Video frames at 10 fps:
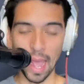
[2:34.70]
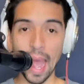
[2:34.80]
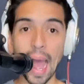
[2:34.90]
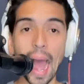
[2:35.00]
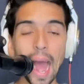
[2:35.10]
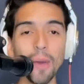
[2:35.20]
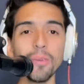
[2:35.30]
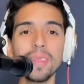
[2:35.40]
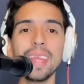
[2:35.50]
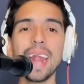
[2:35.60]
How
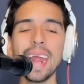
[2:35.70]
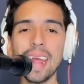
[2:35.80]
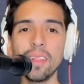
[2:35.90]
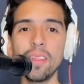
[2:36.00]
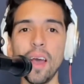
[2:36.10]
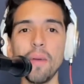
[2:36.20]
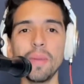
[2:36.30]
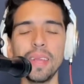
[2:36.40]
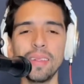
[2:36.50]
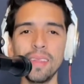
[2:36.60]
did I end up in